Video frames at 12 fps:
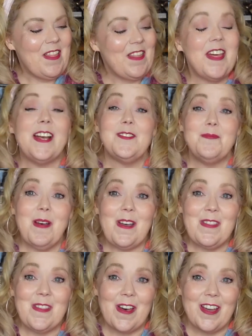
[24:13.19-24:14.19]
that's
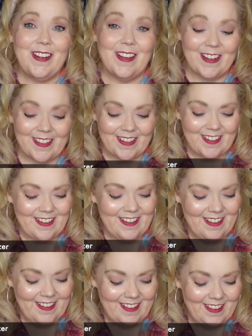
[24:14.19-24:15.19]
my thought on
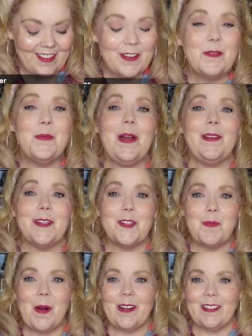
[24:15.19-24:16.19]
wearing
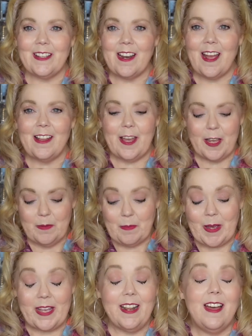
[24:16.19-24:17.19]
sparkle and highlight.
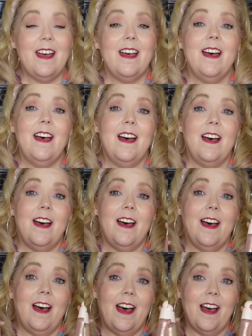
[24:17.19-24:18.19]
But
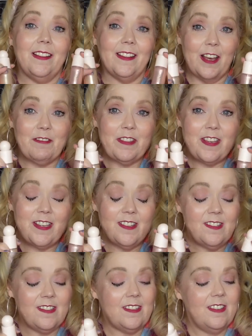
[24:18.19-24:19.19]
I love
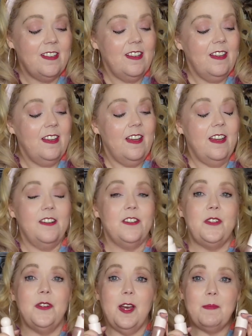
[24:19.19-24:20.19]
these.
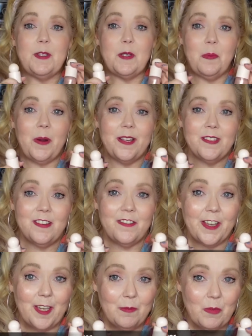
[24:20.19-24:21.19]
Do not be surprised if
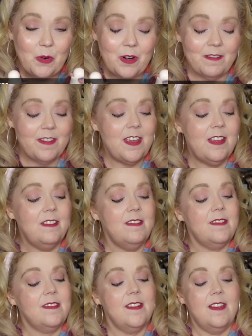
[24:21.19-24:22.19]
I get more of
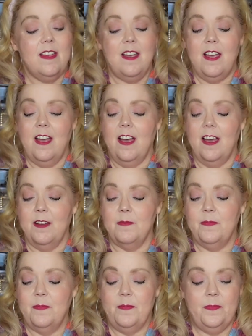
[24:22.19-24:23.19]
these.
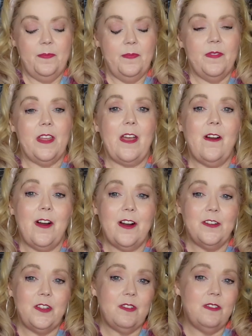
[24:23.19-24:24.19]
Um, they
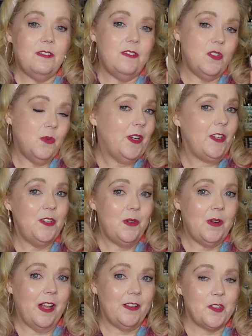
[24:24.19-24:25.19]
are
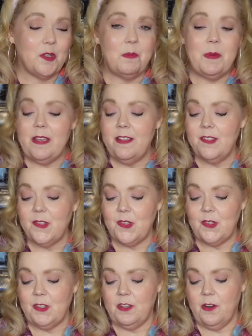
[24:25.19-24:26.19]
twenty-two dollars a piece,
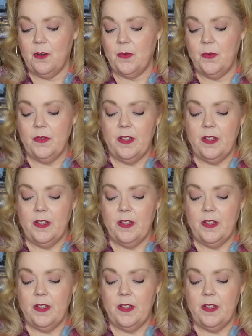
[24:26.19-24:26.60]
so